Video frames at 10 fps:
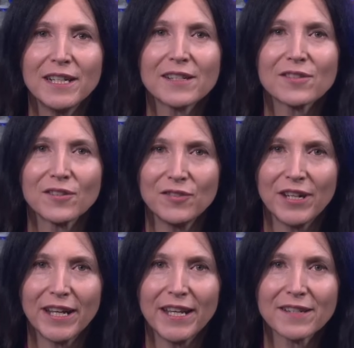so you
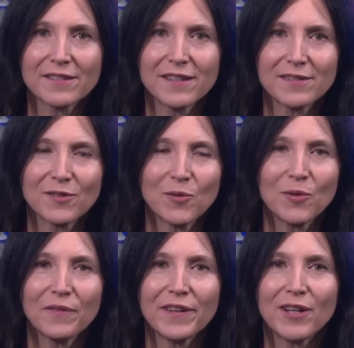gain access to all of the